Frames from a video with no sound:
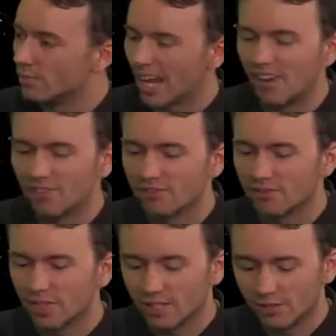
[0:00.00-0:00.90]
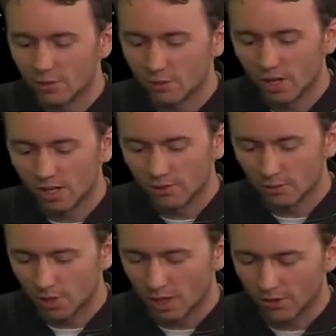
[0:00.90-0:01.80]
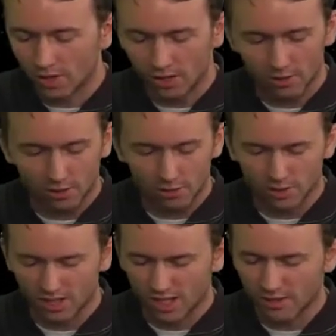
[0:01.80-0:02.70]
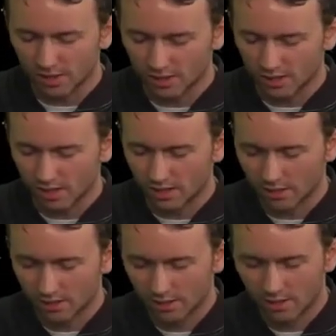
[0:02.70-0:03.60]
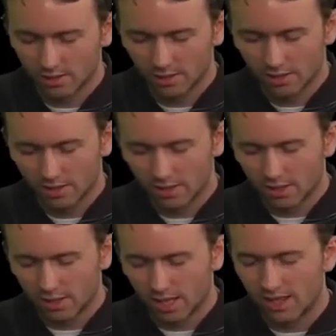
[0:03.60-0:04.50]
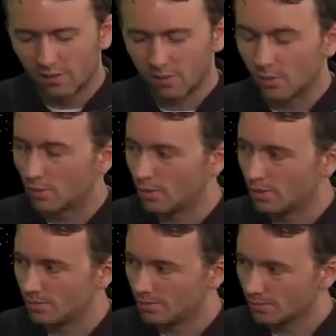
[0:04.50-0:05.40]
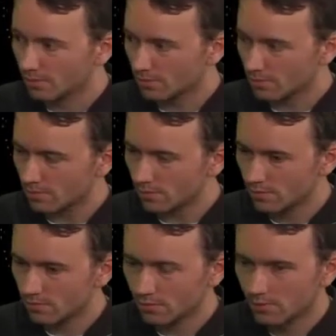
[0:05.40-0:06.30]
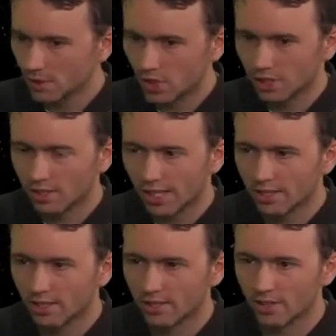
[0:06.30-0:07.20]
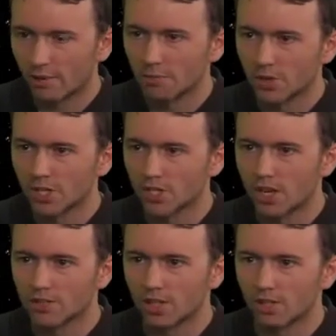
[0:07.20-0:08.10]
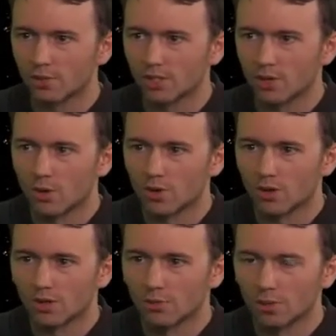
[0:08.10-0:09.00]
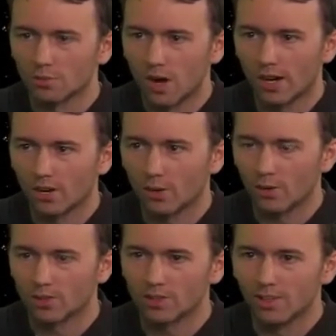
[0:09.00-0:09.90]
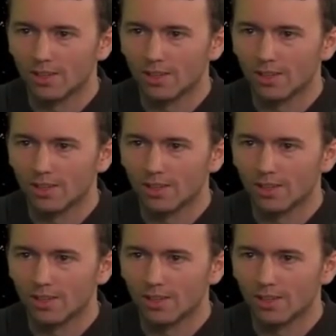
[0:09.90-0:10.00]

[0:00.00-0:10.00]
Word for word: But I have an affinity for running from guard dogs, so I was really kind of excited. And then was the wind kind of sounding like this? Just like this. I'm pretty sure I saw you in the corner with Brad on a horse.